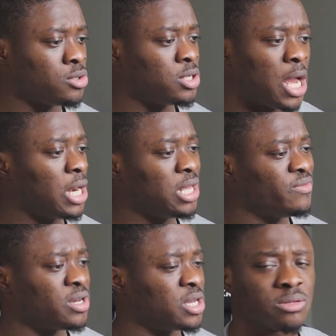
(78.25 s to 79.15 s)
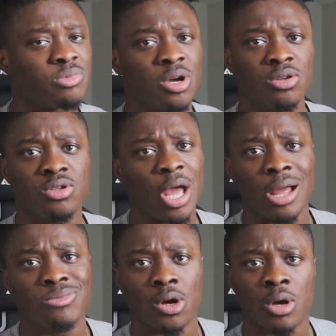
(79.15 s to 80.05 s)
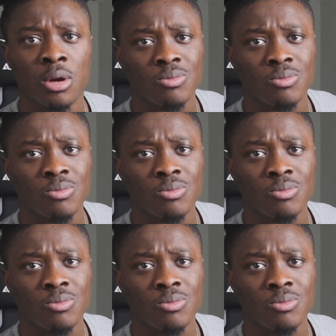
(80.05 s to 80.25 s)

You're not leaving us, bro. You're not, bro.